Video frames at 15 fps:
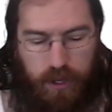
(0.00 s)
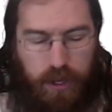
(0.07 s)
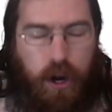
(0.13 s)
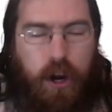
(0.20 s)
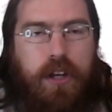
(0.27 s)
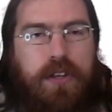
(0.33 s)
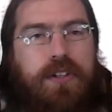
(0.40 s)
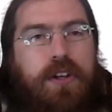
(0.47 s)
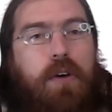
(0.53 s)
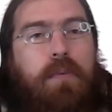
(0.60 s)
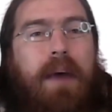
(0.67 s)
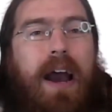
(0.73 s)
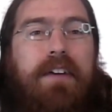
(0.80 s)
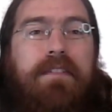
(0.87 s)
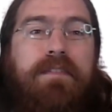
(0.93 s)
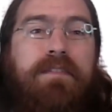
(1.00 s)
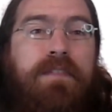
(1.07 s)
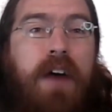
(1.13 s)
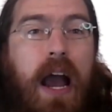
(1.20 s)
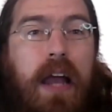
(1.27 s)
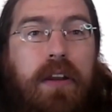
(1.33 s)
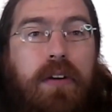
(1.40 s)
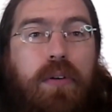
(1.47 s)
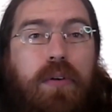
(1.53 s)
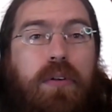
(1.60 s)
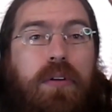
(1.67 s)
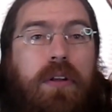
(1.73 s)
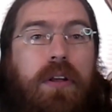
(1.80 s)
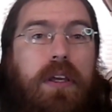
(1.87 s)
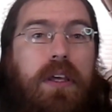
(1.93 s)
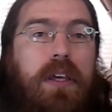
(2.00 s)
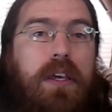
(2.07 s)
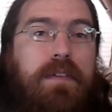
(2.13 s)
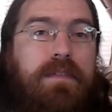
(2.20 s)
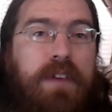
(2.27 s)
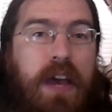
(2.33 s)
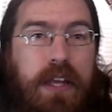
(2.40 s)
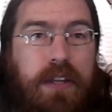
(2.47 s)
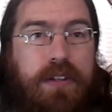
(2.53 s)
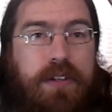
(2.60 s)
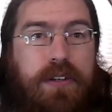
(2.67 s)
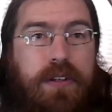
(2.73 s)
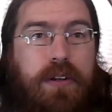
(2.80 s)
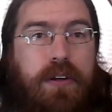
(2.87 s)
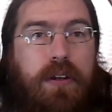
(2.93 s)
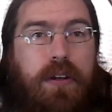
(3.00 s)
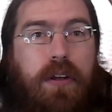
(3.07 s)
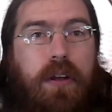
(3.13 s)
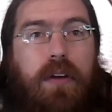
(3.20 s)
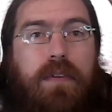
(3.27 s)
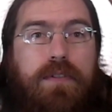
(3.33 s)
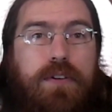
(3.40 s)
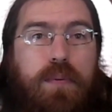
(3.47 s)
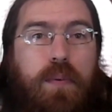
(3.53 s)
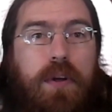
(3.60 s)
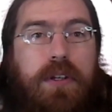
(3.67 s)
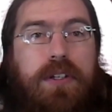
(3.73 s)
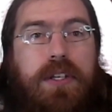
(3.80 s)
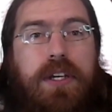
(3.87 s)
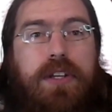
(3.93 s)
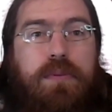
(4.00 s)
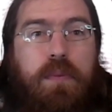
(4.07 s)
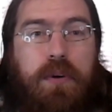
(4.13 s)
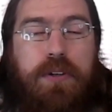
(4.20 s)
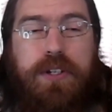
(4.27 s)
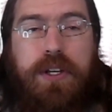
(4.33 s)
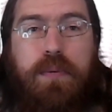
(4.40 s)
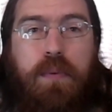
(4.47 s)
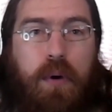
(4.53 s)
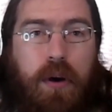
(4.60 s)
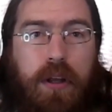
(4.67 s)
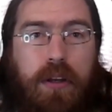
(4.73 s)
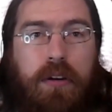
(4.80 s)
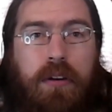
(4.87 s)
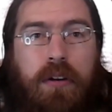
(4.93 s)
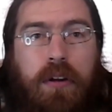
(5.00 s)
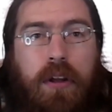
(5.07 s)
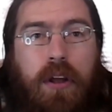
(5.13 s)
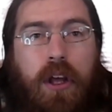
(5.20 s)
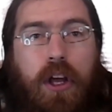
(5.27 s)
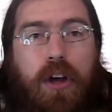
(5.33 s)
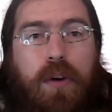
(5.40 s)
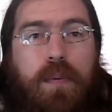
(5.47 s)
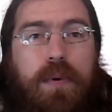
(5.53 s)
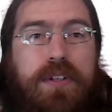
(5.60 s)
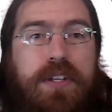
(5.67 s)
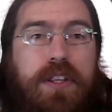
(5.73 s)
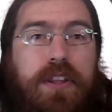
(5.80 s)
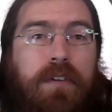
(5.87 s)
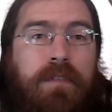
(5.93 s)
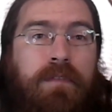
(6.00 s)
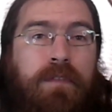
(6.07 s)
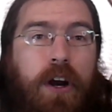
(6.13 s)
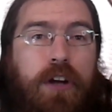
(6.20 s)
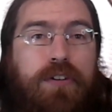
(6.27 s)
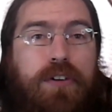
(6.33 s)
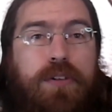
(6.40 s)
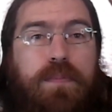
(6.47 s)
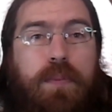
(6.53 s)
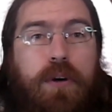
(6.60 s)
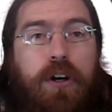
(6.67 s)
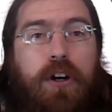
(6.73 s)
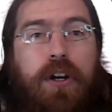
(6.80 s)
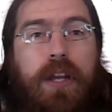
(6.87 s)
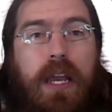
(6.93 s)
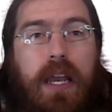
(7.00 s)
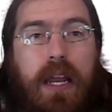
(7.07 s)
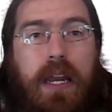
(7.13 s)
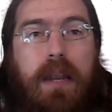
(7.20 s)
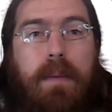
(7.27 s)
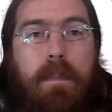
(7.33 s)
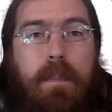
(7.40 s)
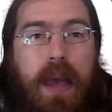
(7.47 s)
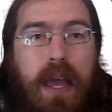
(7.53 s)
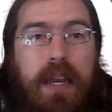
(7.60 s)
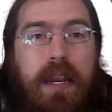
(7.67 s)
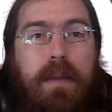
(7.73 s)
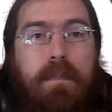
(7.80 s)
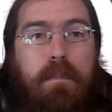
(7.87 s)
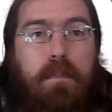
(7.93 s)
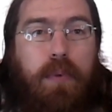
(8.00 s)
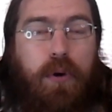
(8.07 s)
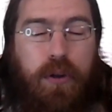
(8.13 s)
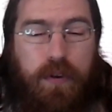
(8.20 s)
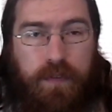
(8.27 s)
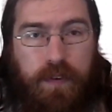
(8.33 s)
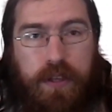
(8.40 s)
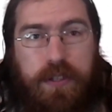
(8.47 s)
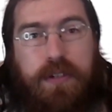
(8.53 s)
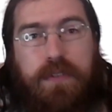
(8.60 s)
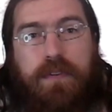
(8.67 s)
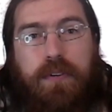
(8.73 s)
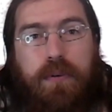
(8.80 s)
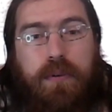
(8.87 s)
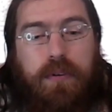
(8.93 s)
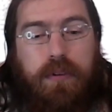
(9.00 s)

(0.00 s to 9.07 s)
All right, so my final event of 2021 was at the Fredericksburg Independent Book Festival.